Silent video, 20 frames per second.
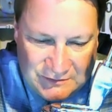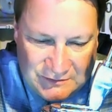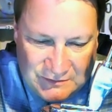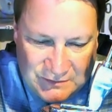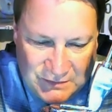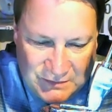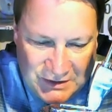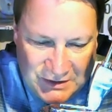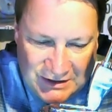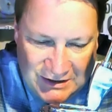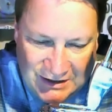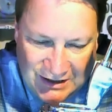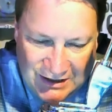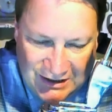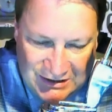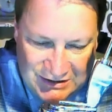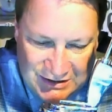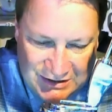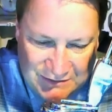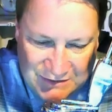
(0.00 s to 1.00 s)
but
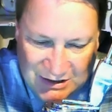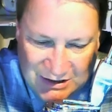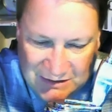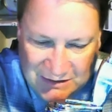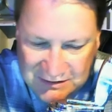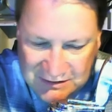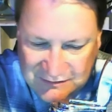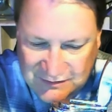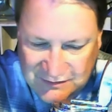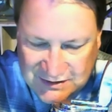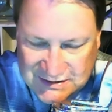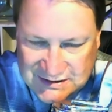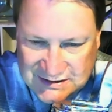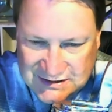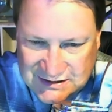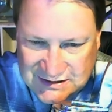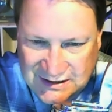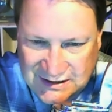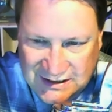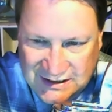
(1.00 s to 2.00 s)
I'm not convinced
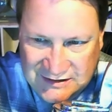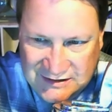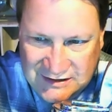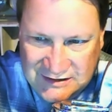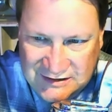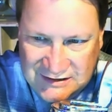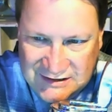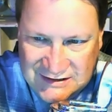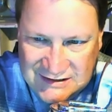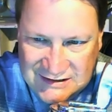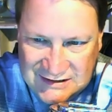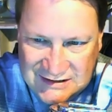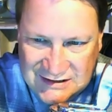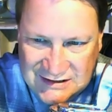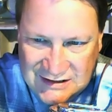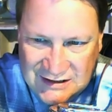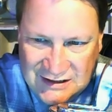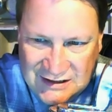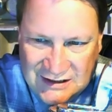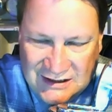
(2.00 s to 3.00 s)
yet that this
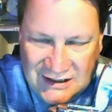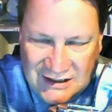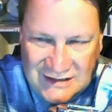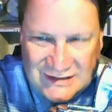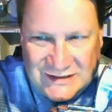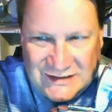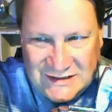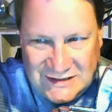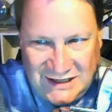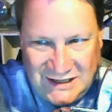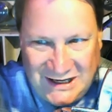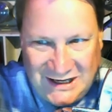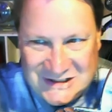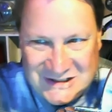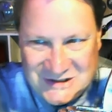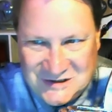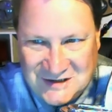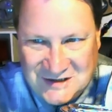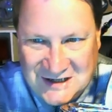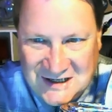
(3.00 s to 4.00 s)
is a
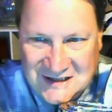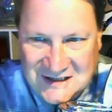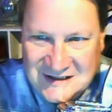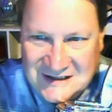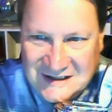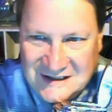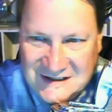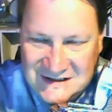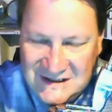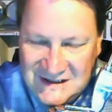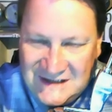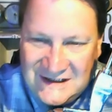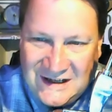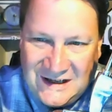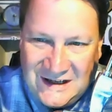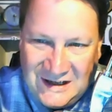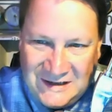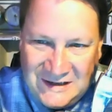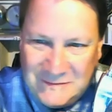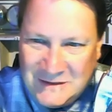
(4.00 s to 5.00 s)
disaster. I think, and
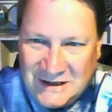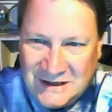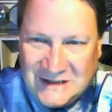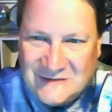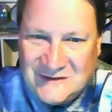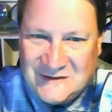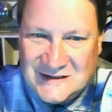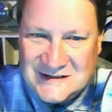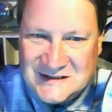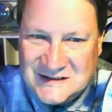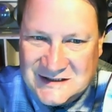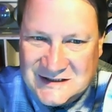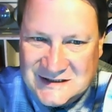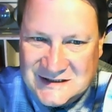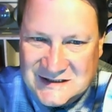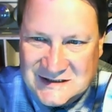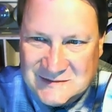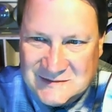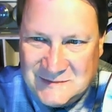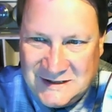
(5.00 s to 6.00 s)
I'm not convinced that this
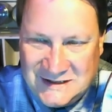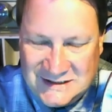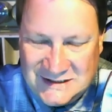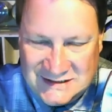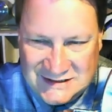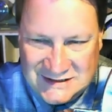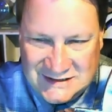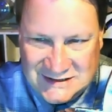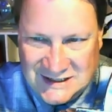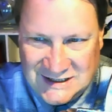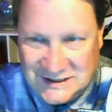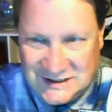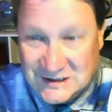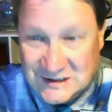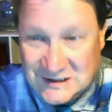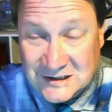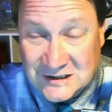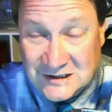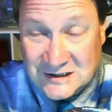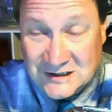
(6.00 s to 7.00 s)
is getting
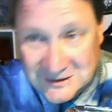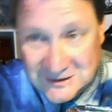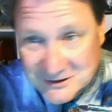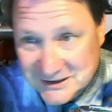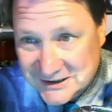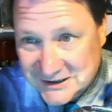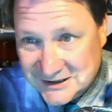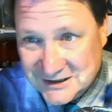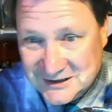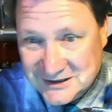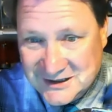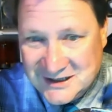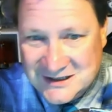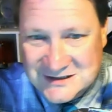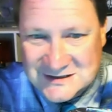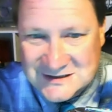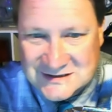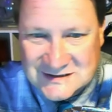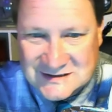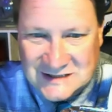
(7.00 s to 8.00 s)
ugly or anything like that. I
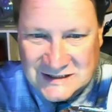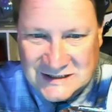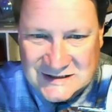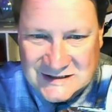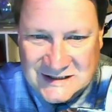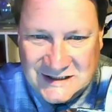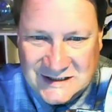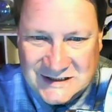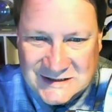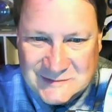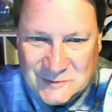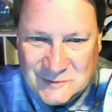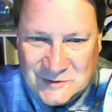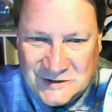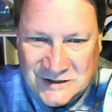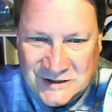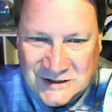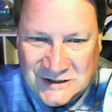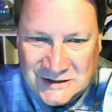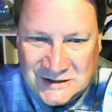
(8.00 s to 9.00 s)
just think it's
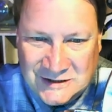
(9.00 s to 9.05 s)
more